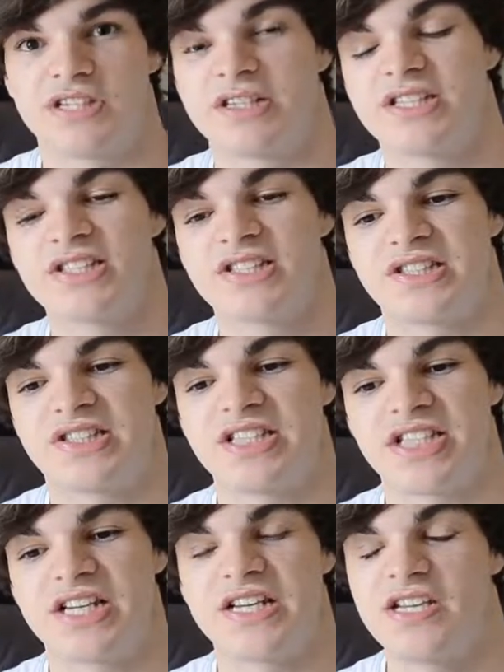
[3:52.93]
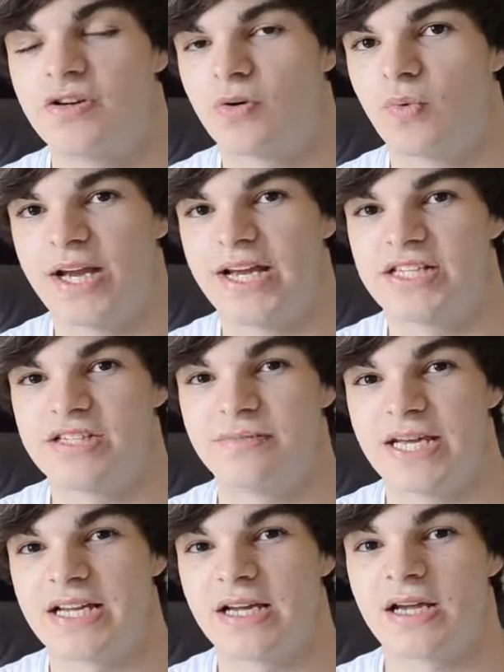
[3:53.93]
This is essentially your way to
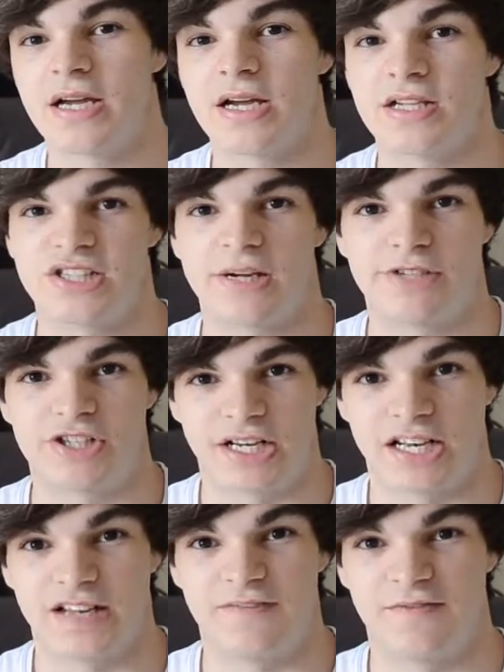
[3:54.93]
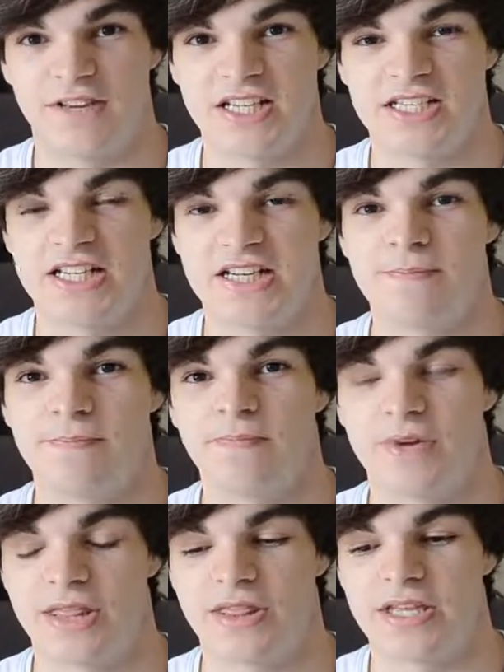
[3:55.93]
make Cyber Dragon Infinity
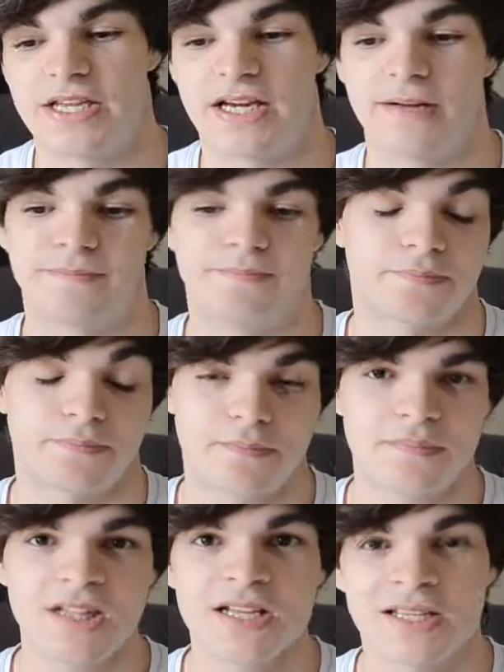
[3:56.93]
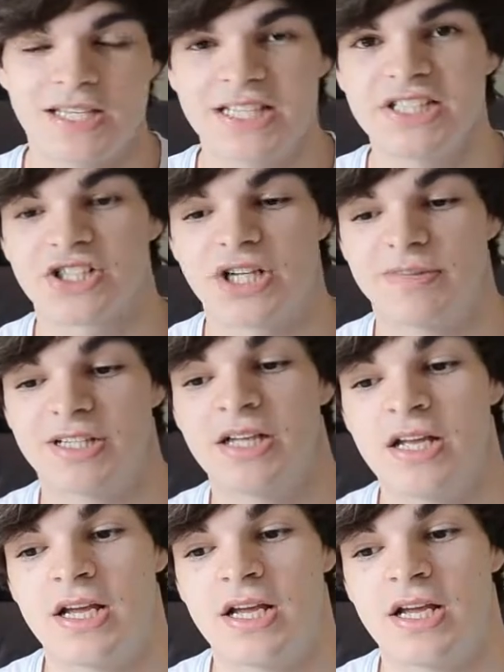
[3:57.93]
with the least trouble.